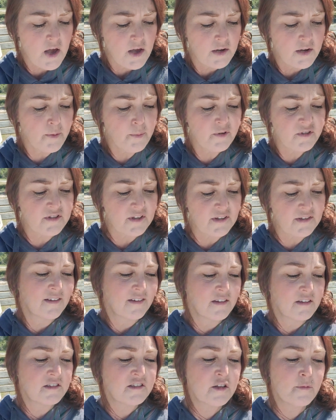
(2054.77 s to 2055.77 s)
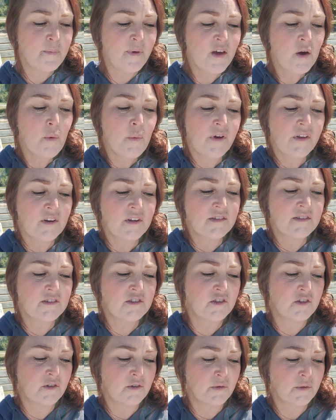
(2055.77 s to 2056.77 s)
Number six, to be a witness
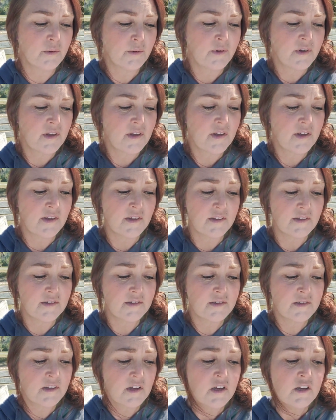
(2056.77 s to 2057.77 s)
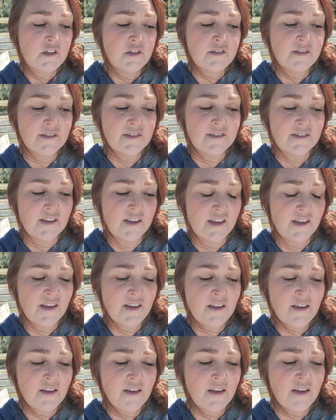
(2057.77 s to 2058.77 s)
to is to
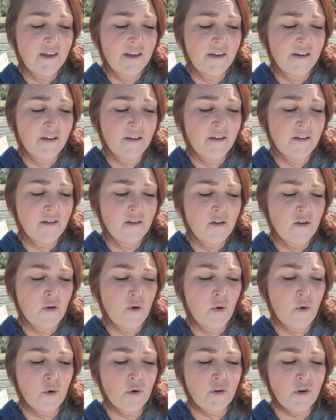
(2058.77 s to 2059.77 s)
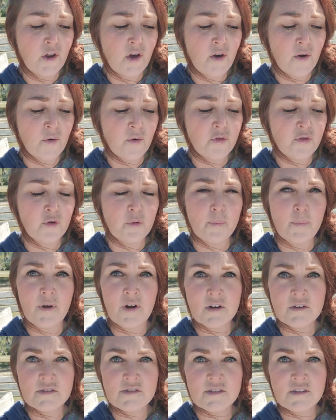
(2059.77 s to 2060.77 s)
see, hear, or know through
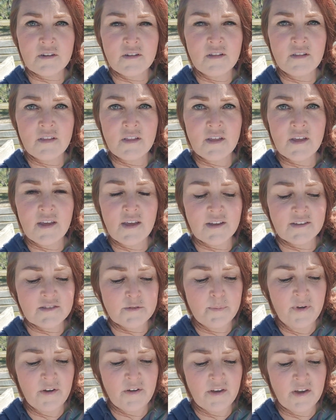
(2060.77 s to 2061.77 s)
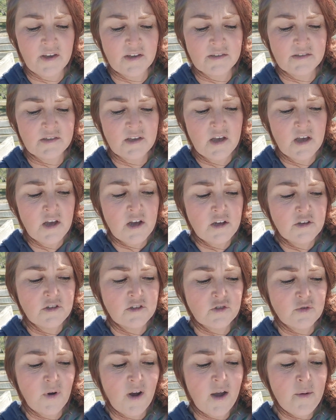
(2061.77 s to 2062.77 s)
personal experience.
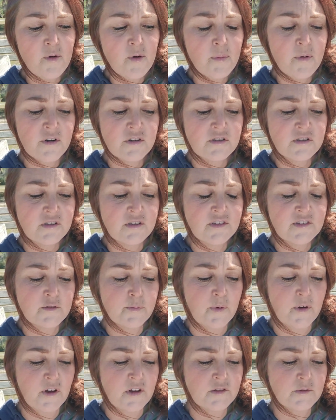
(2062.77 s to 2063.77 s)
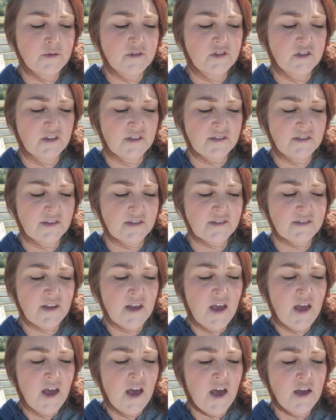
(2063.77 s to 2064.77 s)
Describe your personal experience with Jesus
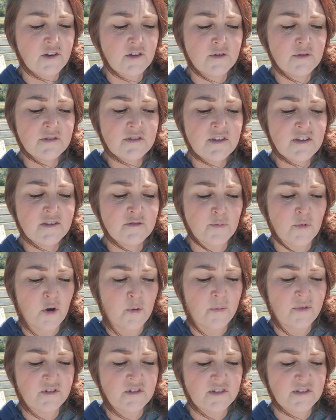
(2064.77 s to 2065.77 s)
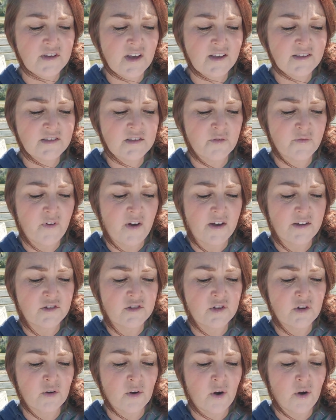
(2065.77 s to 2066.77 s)
and use this moment to testify
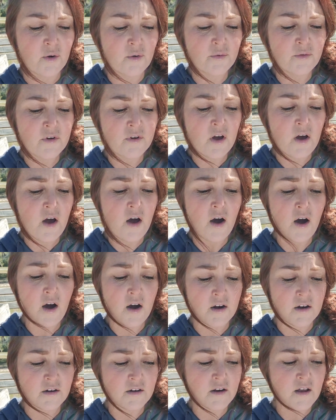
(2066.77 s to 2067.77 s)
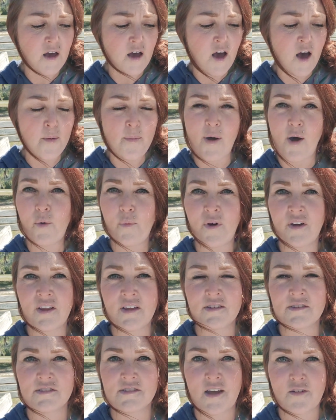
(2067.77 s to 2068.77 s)
to your own heart about what
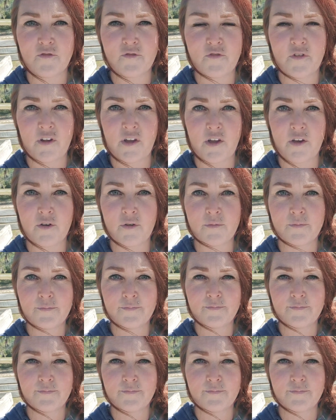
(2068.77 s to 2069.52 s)
he's done for you.